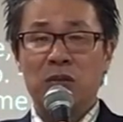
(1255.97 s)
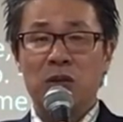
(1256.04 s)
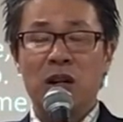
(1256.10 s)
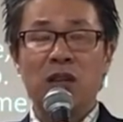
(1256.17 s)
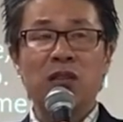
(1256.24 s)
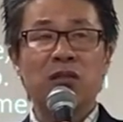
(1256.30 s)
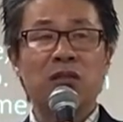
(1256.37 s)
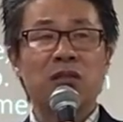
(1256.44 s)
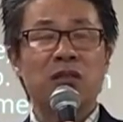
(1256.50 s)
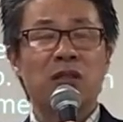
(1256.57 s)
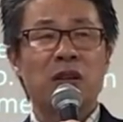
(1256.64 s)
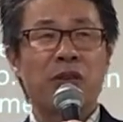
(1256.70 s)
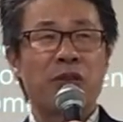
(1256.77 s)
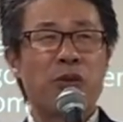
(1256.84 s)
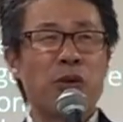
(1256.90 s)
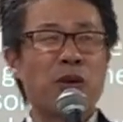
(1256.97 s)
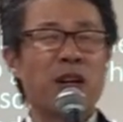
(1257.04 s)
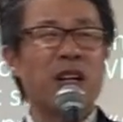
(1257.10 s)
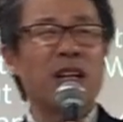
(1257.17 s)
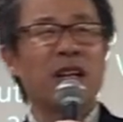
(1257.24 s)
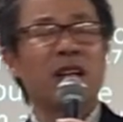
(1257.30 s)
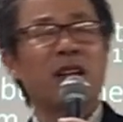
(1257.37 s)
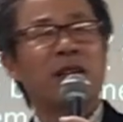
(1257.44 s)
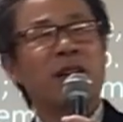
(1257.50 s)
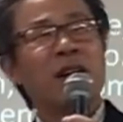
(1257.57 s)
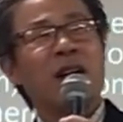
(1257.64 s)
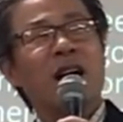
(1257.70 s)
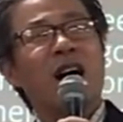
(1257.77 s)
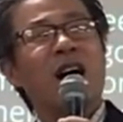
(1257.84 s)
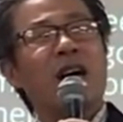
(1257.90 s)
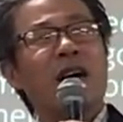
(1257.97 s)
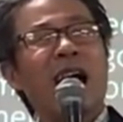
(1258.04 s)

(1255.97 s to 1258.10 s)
Well, authority, uh,